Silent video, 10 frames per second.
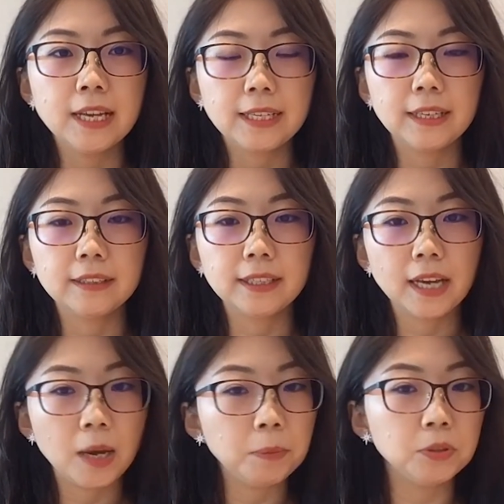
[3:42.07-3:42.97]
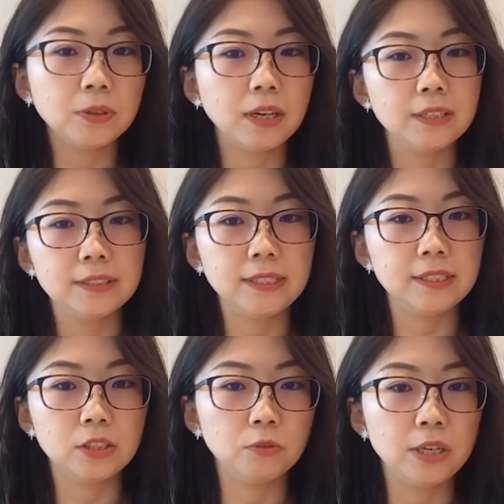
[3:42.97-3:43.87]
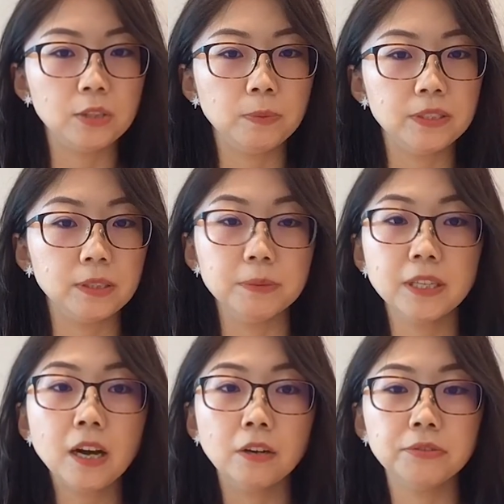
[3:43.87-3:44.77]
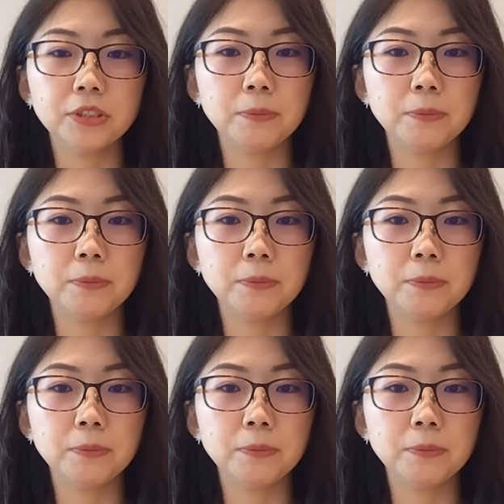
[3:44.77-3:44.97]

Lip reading: can capitalize these arrangements themselves